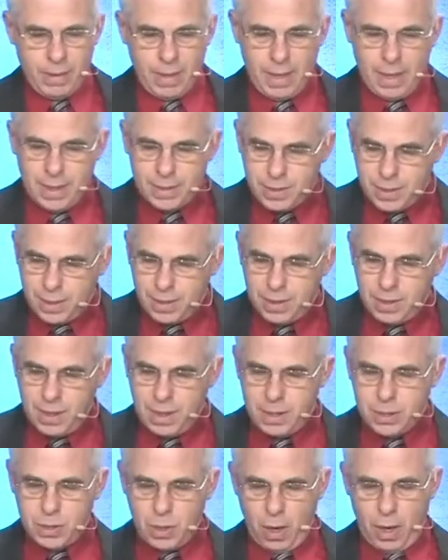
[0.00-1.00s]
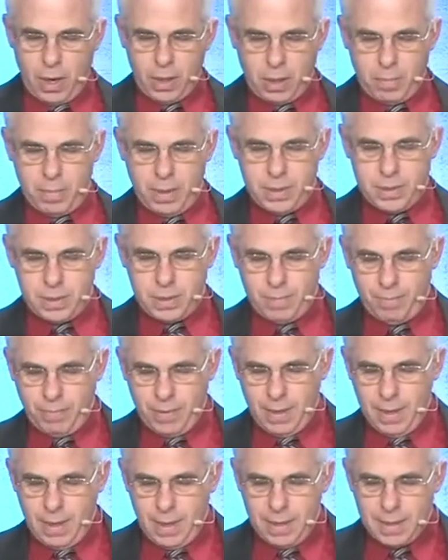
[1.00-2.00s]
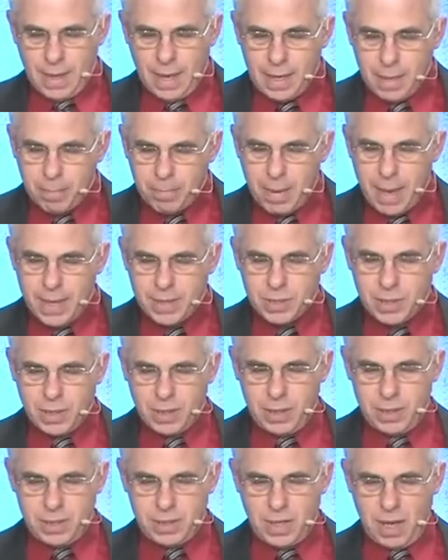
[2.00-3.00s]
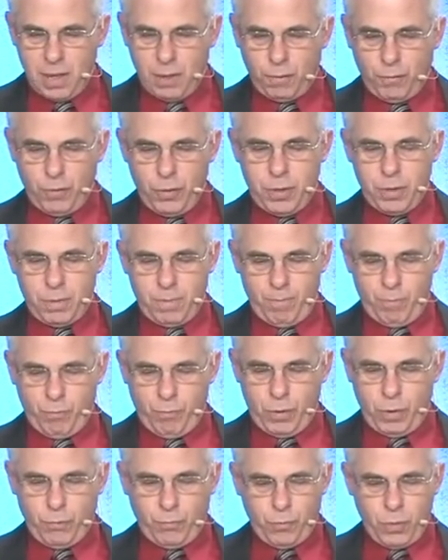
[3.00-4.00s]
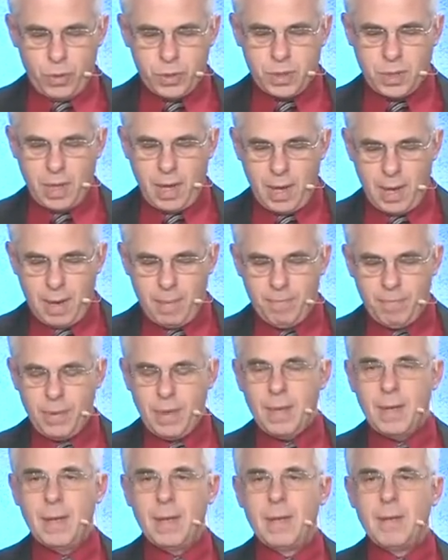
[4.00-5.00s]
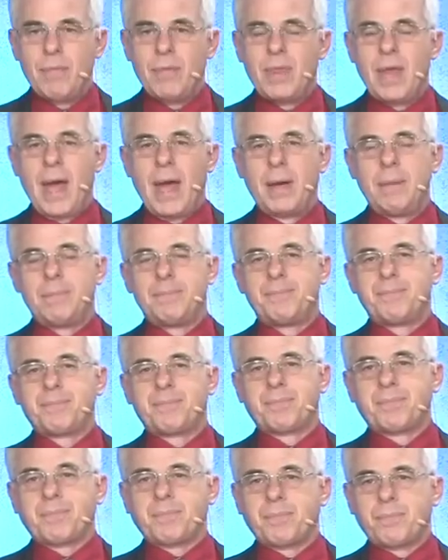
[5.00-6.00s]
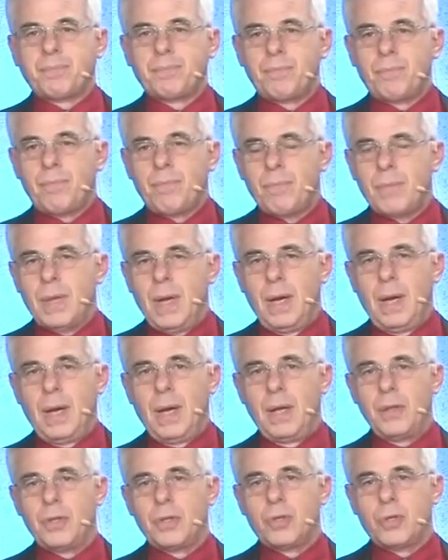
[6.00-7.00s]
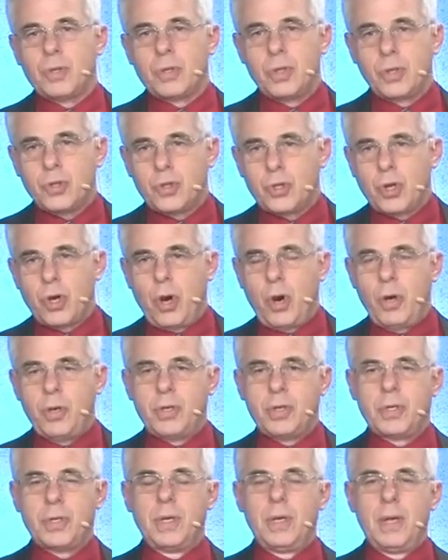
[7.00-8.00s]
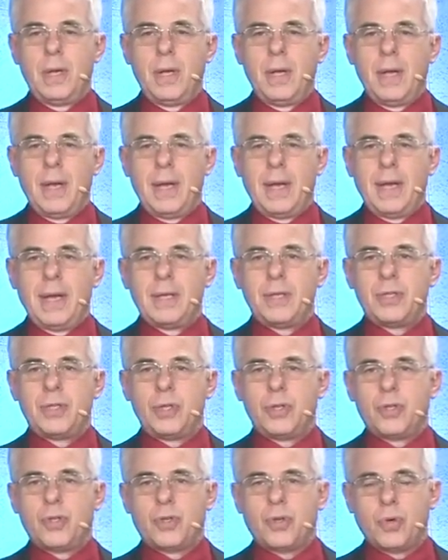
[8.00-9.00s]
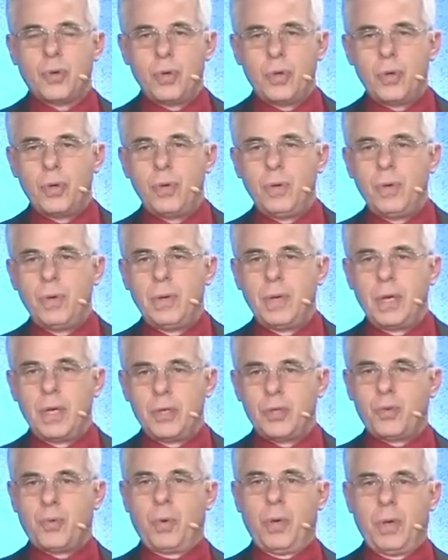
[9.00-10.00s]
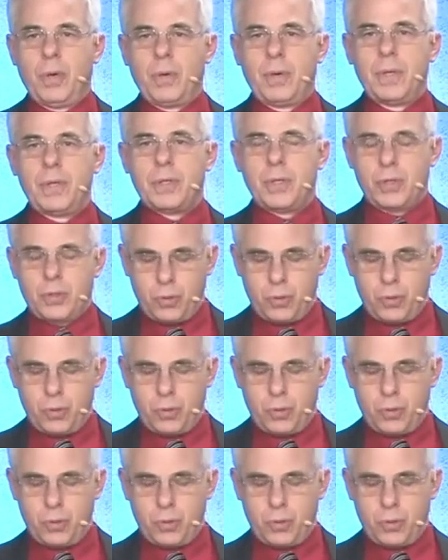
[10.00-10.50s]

And it's in these arguments that he basically says for the first time that the church is the true Israel, is the